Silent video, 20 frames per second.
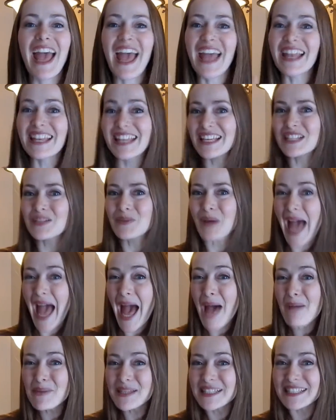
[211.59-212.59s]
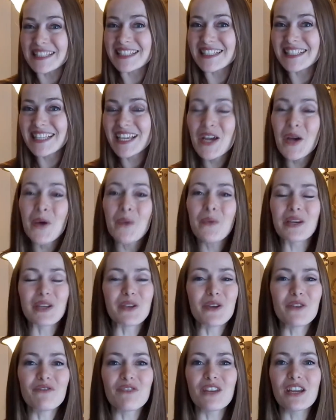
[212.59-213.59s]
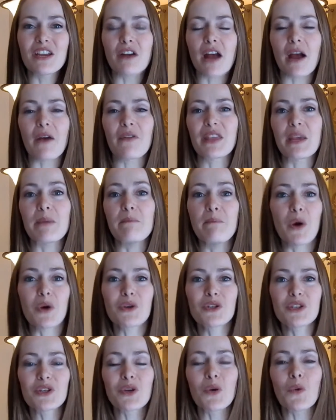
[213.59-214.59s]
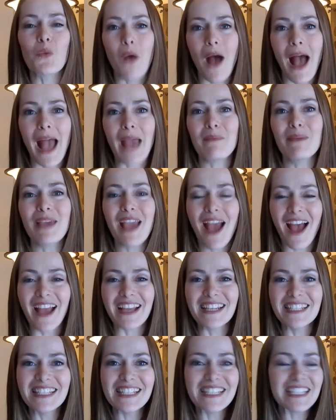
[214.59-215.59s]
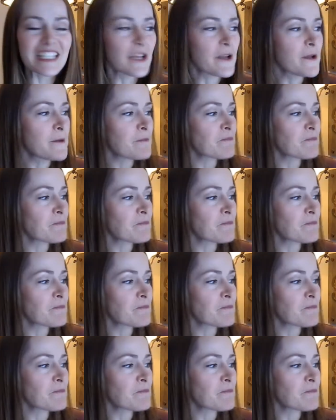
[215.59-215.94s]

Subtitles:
And guess what happens? When you figure out the emotional why behind it,